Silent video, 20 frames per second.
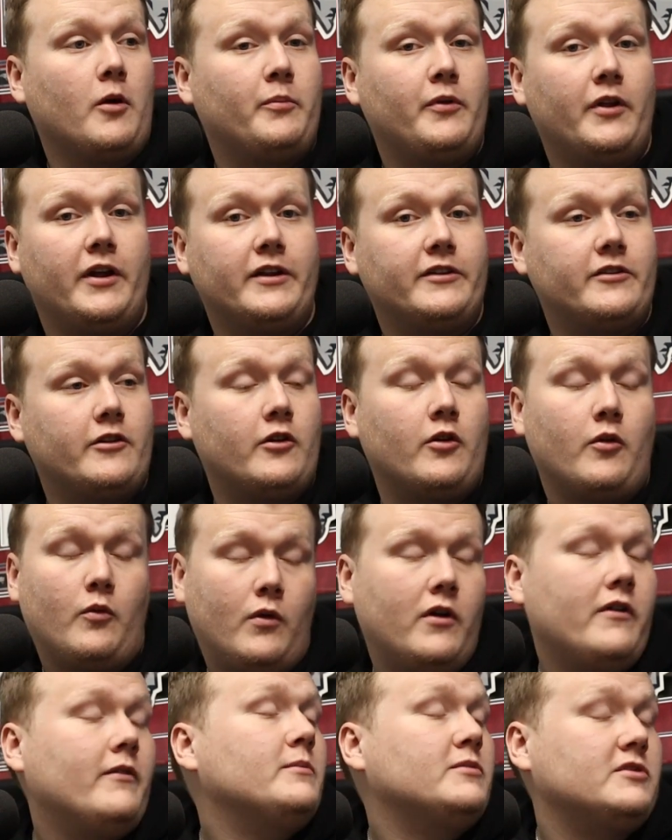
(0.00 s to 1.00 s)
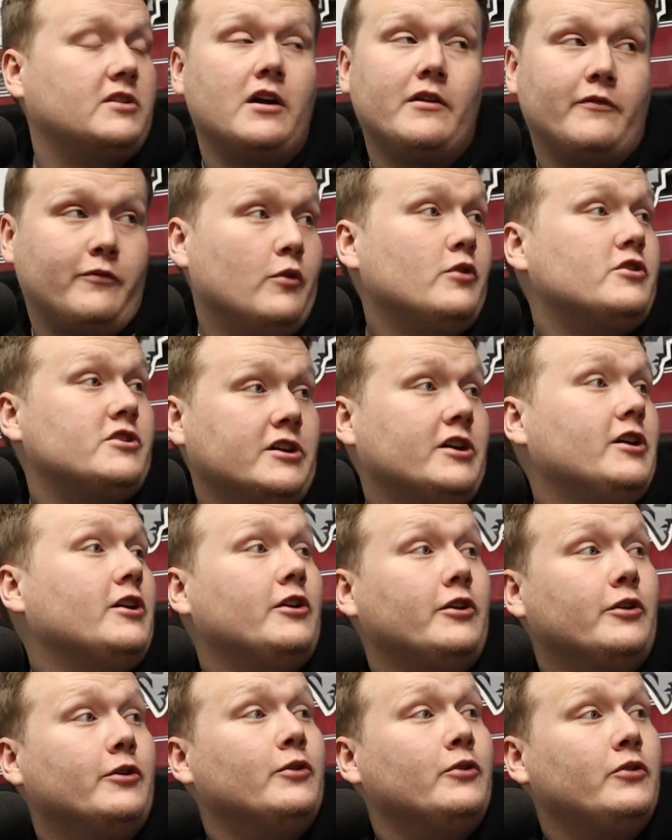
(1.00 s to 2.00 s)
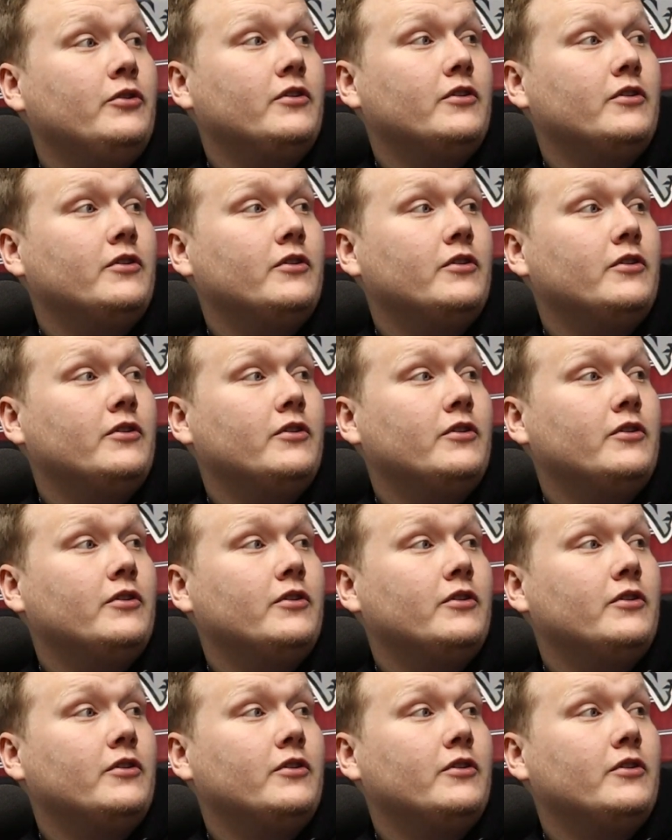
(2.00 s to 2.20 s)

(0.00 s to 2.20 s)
are playing each other. One of them's unfortunately going to lose.